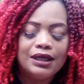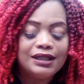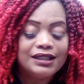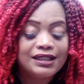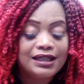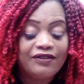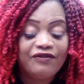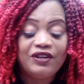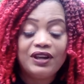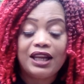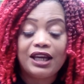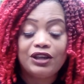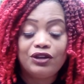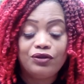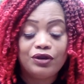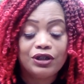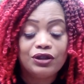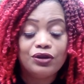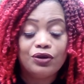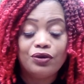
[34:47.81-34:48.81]
I feel like you're
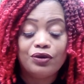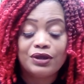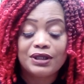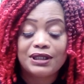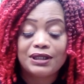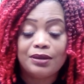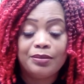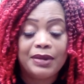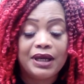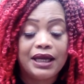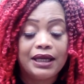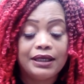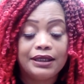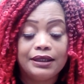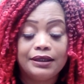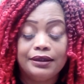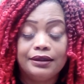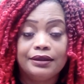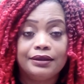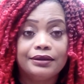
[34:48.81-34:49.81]
ignoring somebody
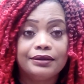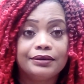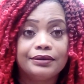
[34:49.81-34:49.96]
here,